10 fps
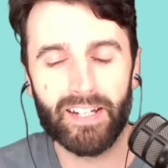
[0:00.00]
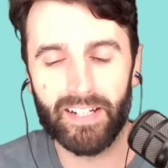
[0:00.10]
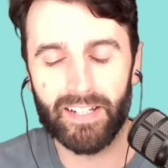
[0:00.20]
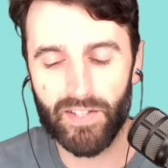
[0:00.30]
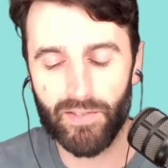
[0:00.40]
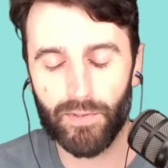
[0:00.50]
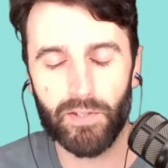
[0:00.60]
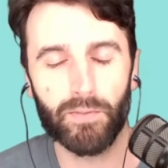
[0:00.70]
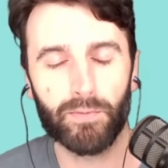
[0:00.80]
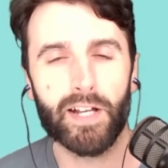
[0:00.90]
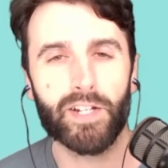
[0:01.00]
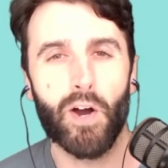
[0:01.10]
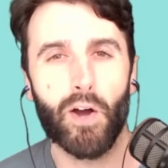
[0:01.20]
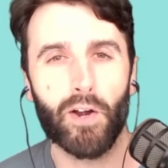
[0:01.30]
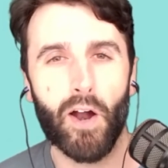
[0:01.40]
is still fresh
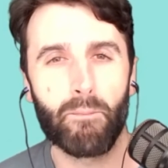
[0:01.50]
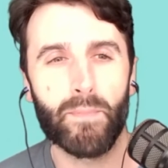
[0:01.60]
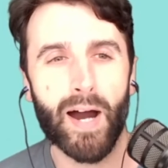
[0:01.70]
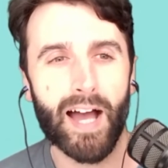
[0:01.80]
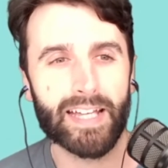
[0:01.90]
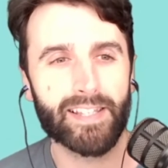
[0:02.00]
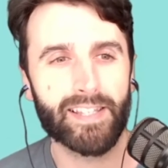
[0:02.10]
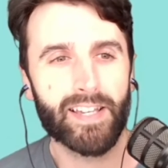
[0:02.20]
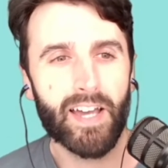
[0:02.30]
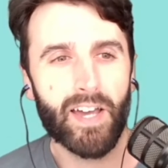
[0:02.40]
on our minds.